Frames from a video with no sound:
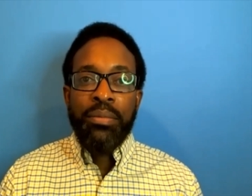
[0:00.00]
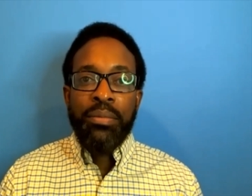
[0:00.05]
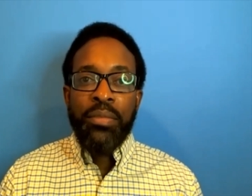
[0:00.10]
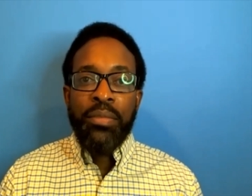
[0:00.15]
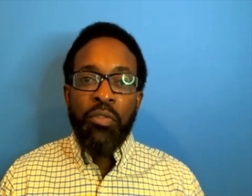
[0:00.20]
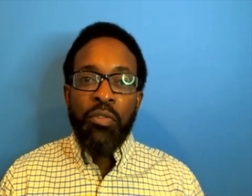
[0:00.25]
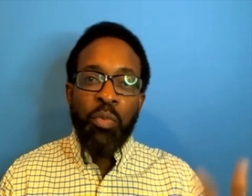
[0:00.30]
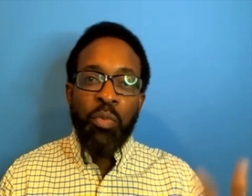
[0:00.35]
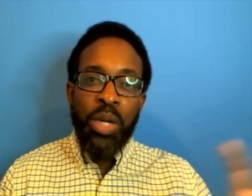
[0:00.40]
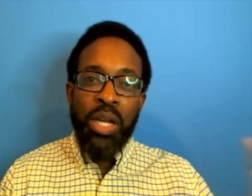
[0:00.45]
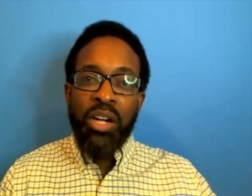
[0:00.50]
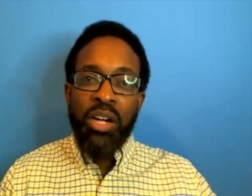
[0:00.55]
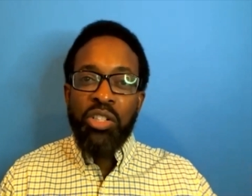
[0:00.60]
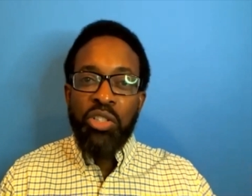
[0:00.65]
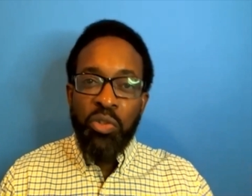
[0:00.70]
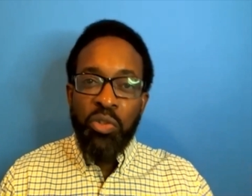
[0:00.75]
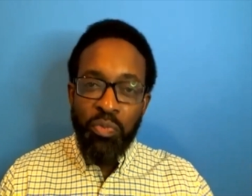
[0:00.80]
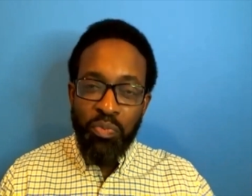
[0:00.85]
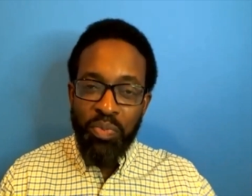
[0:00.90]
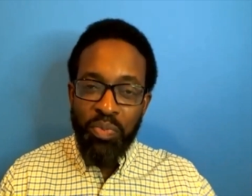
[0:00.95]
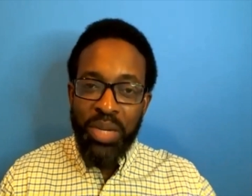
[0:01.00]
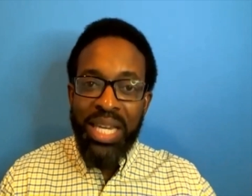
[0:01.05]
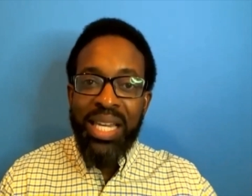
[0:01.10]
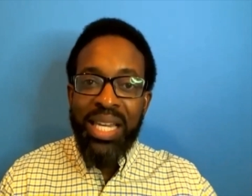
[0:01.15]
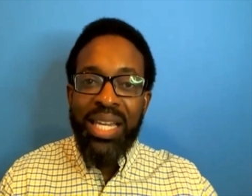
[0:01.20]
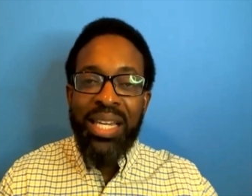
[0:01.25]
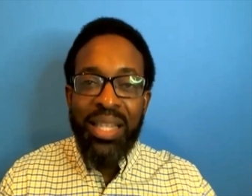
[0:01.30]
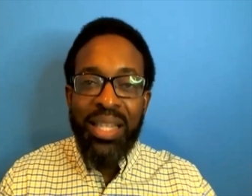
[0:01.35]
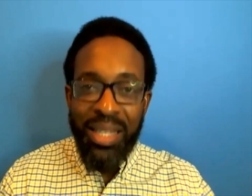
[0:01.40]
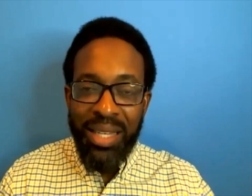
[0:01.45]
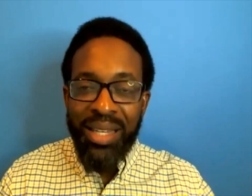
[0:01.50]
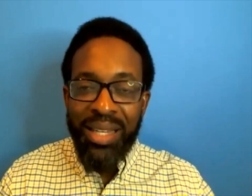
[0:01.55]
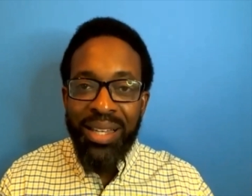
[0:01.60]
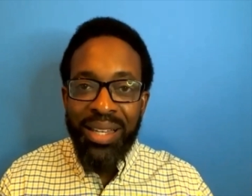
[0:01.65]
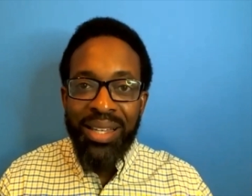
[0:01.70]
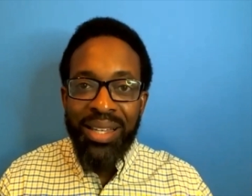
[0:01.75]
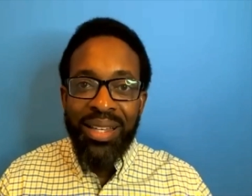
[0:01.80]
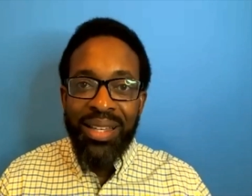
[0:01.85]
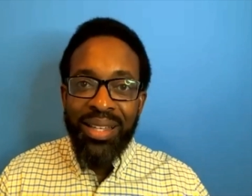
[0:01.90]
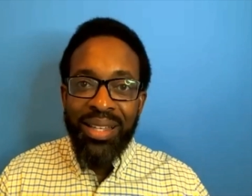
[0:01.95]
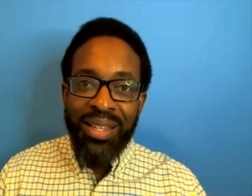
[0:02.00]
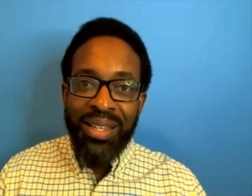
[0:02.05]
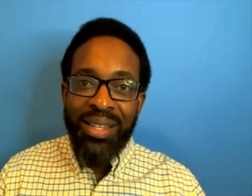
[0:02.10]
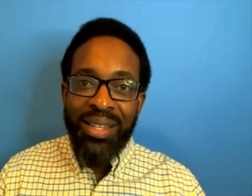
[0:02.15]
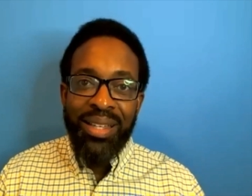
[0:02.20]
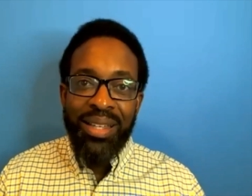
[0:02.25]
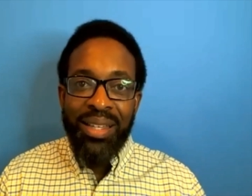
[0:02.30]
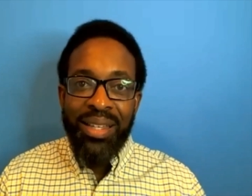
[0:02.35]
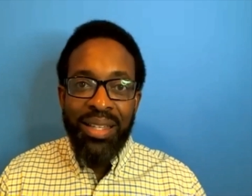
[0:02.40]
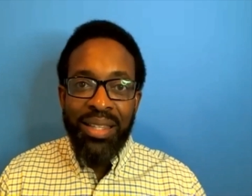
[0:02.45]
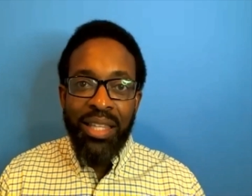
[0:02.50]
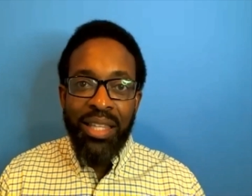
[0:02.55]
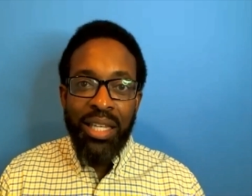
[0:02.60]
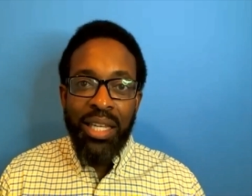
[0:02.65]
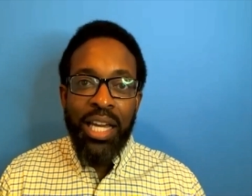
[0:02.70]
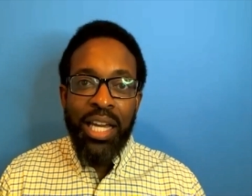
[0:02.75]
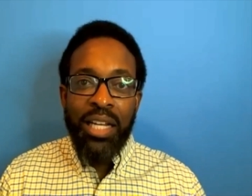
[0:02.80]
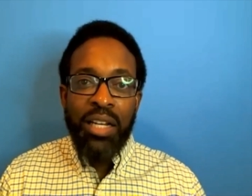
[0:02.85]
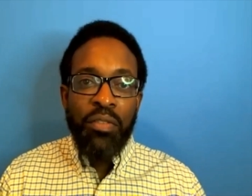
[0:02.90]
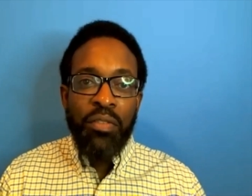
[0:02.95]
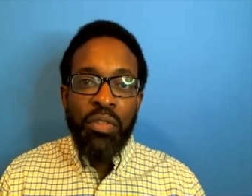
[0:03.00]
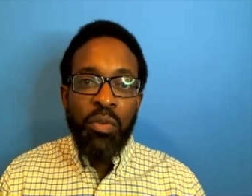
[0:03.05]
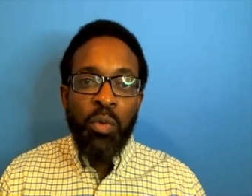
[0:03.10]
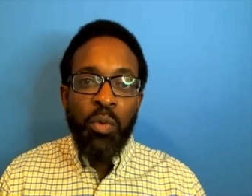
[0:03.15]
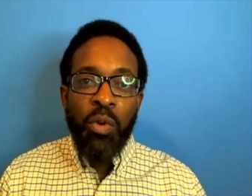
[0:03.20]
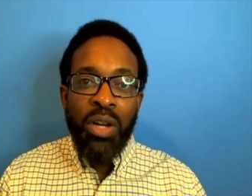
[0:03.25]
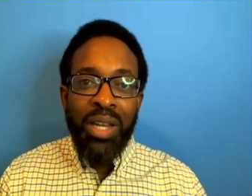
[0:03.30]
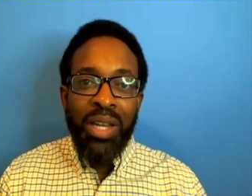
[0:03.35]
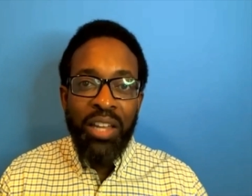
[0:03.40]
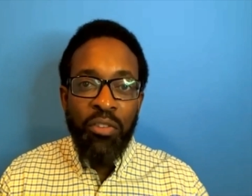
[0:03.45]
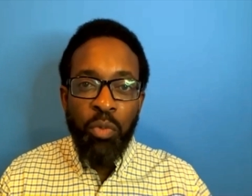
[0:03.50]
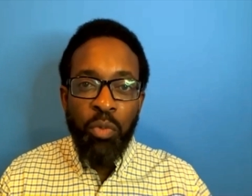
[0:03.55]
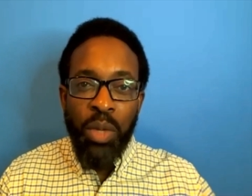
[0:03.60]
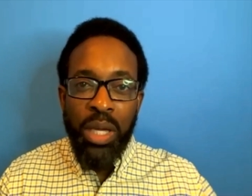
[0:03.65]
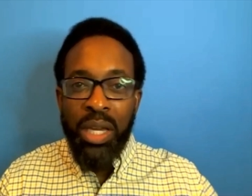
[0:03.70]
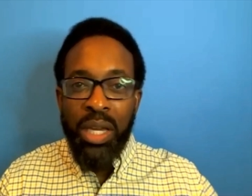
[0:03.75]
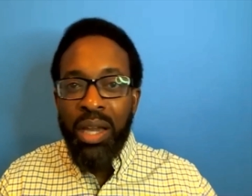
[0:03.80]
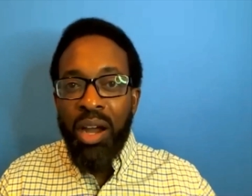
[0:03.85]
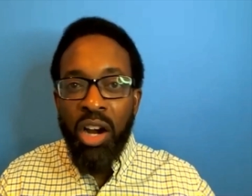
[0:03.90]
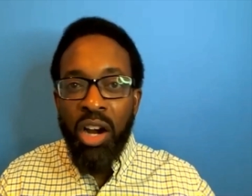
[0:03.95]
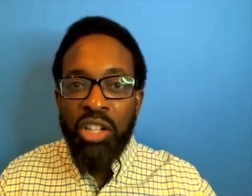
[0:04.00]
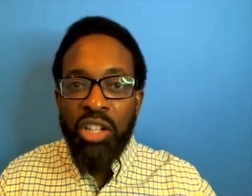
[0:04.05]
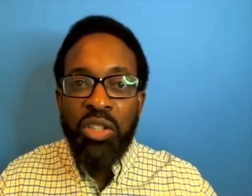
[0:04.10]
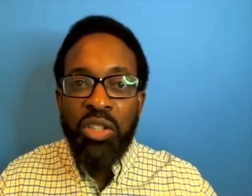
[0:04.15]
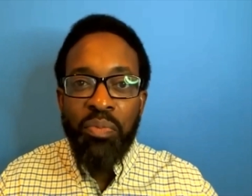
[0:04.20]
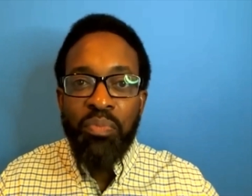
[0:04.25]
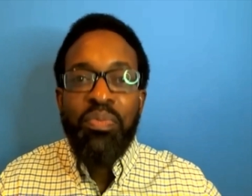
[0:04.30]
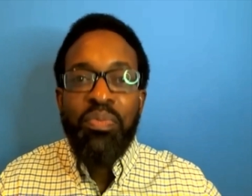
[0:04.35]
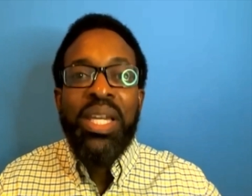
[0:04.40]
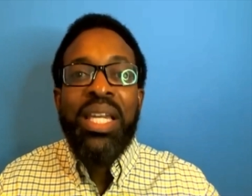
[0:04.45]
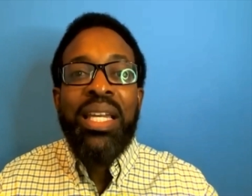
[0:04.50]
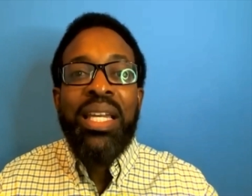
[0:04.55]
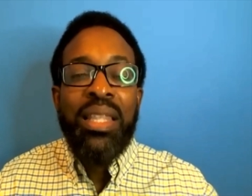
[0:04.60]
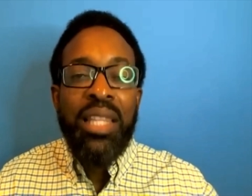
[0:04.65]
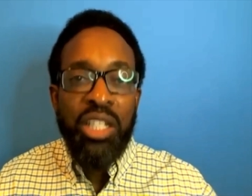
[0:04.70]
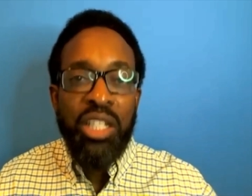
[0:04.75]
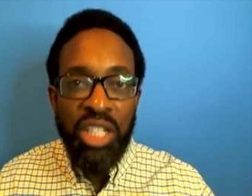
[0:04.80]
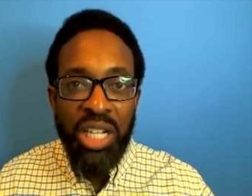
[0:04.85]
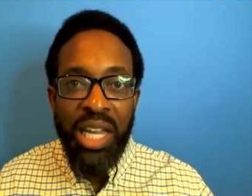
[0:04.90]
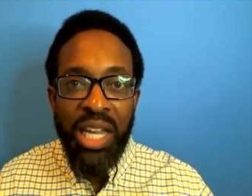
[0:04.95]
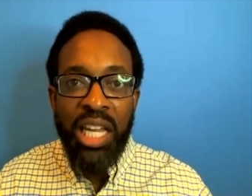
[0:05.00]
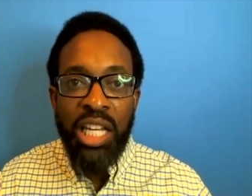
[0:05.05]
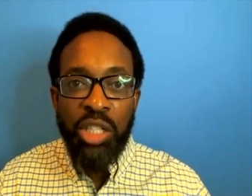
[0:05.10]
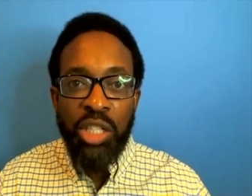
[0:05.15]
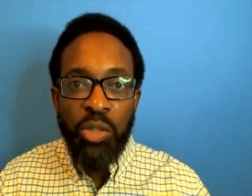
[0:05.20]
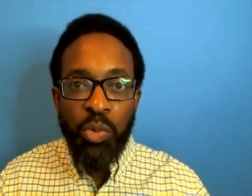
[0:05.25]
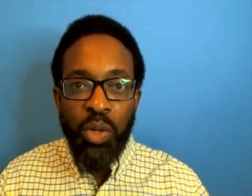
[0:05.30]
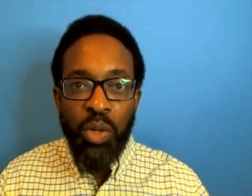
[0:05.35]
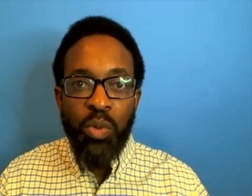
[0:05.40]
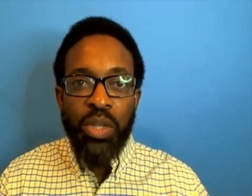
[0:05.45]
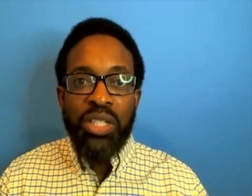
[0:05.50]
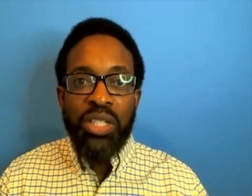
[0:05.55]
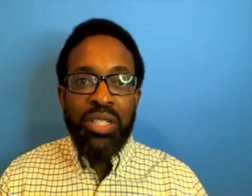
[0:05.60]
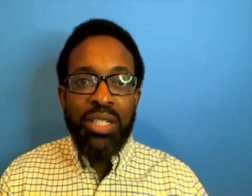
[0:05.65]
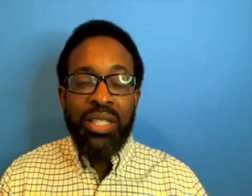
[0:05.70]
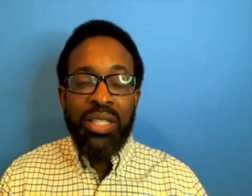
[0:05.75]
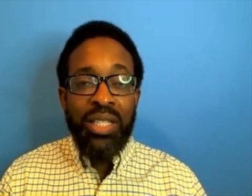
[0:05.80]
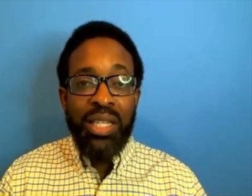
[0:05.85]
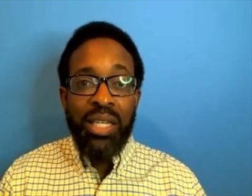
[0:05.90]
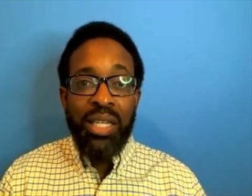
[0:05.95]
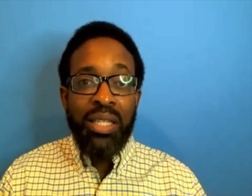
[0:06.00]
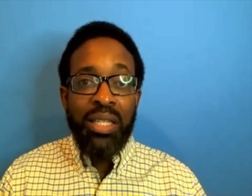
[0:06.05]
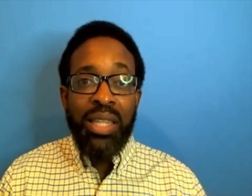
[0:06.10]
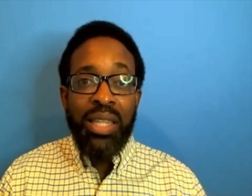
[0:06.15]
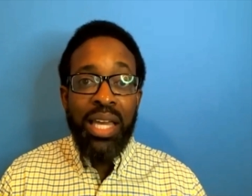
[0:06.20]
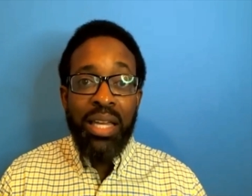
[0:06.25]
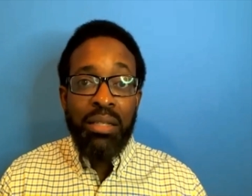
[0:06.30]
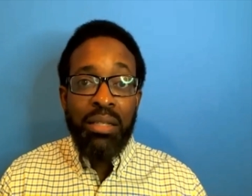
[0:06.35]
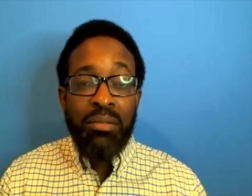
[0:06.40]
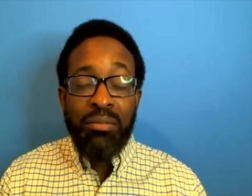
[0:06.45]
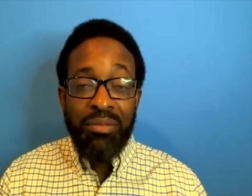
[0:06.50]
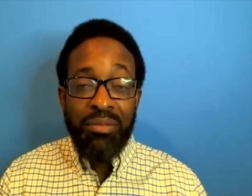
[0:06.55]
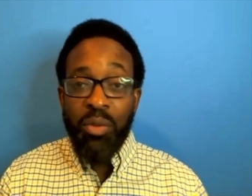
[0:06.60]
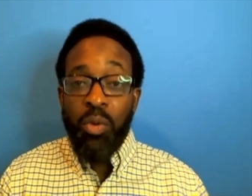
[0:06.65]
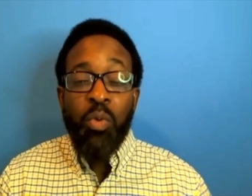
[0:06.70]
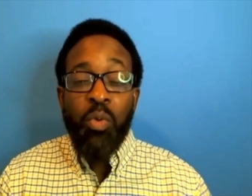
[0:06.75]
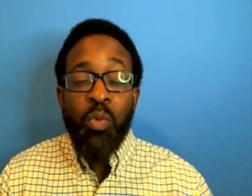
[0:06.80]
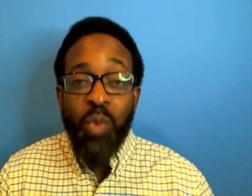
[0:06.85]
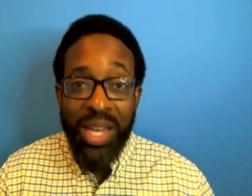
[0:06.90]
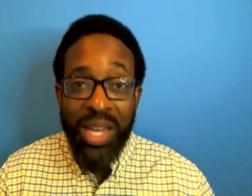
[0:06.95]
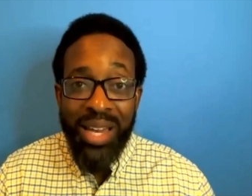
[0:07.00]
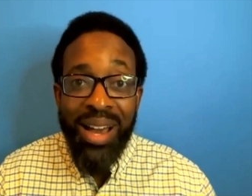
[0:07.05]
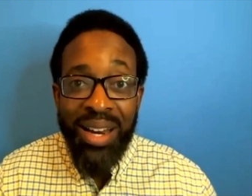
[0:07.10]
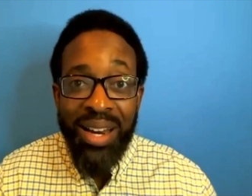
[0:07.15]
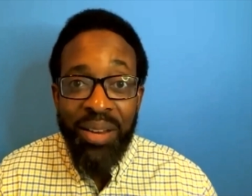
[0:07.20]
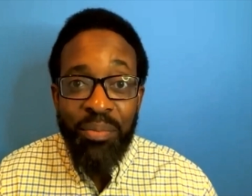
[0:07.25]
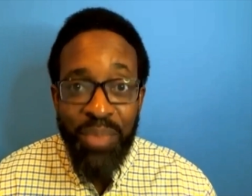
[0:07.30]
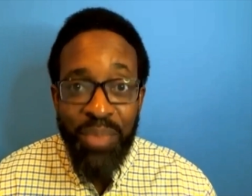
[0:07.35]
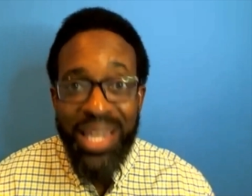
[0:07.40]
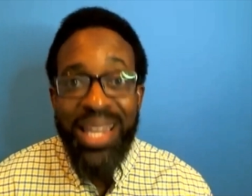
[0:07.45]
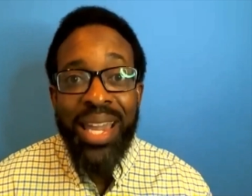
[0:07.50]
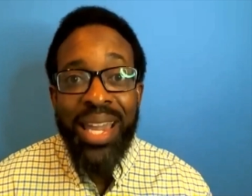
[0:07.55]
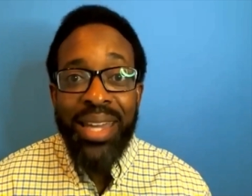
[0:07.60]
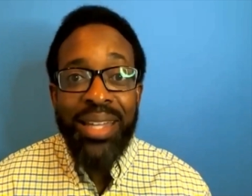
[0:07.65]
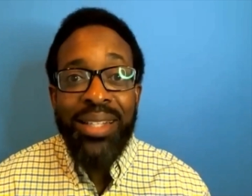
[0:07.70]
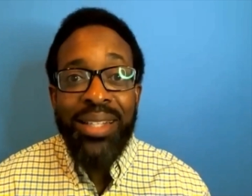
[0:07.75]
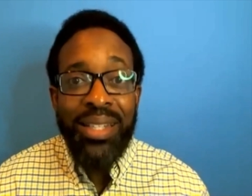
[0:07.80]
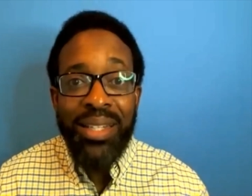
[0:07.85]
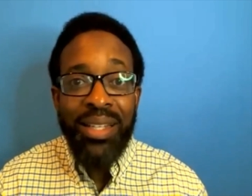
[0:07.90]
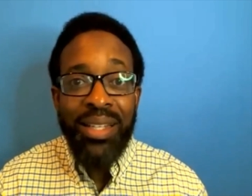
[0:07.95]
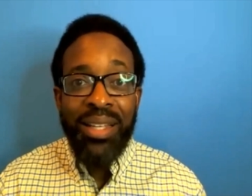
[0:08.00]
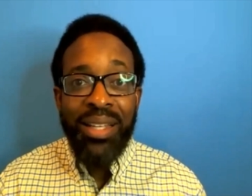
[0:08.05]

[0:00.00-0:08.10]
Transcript: If we are to be the light of the world, if we are to be the change we wish to see, then we got to be it,